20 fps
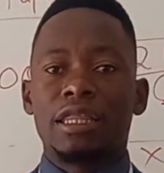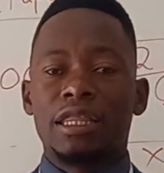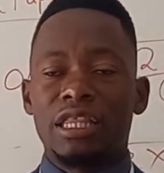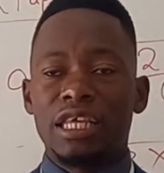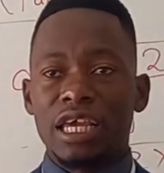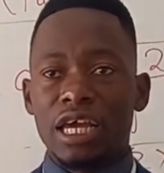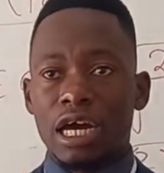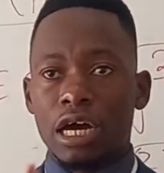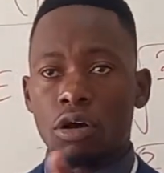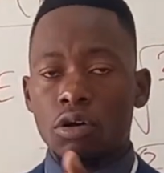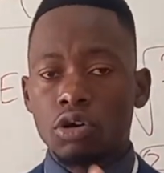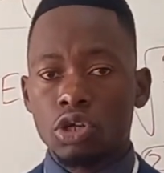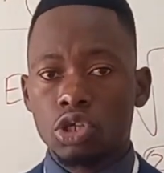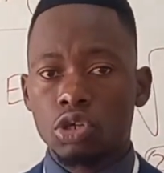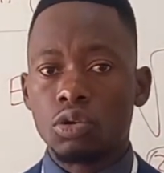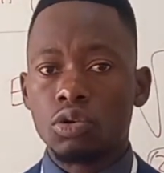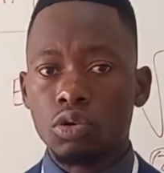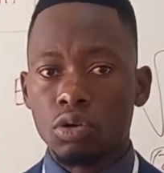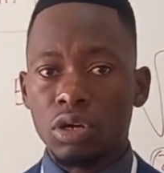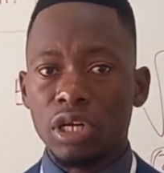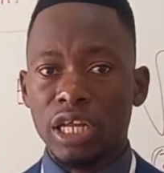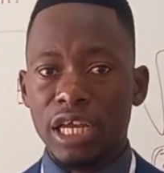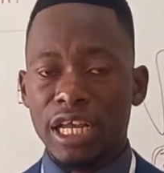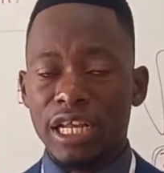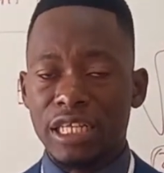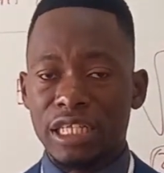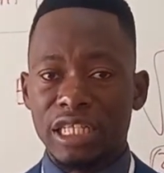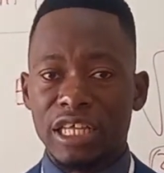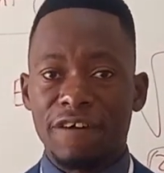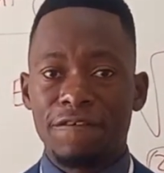they are also known
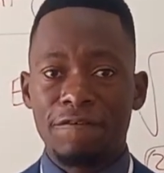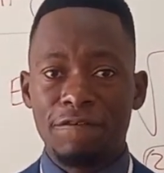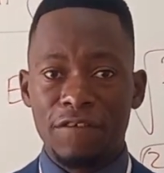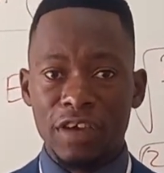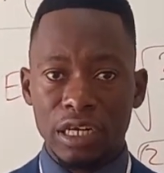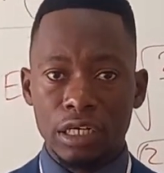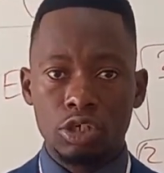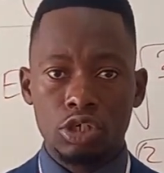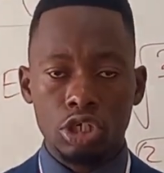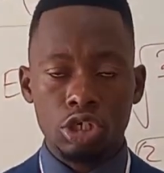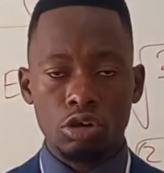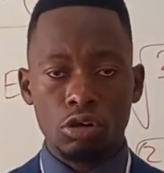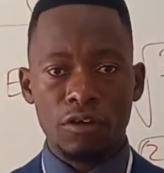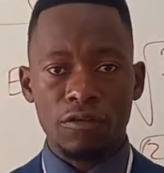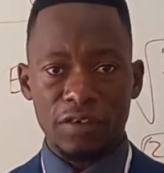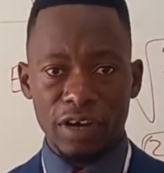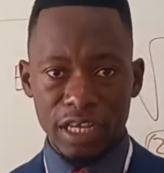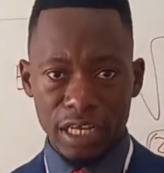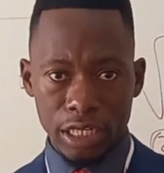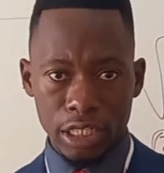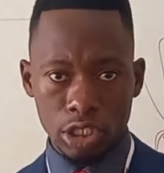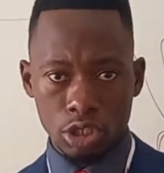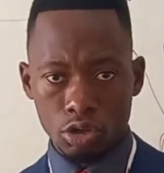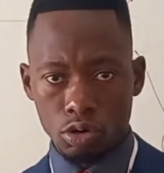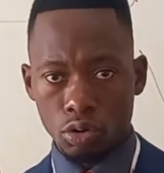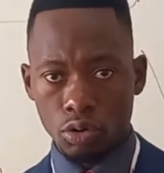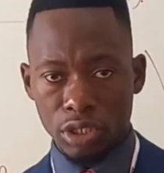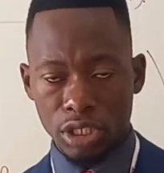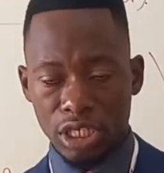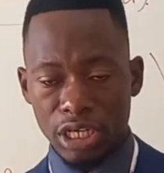as the factory overhead
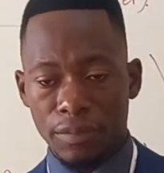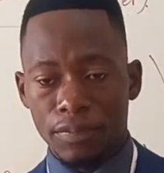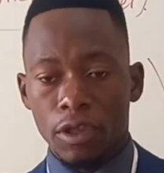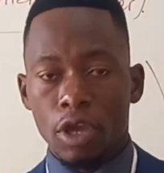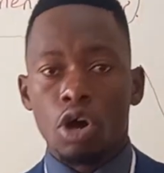cost,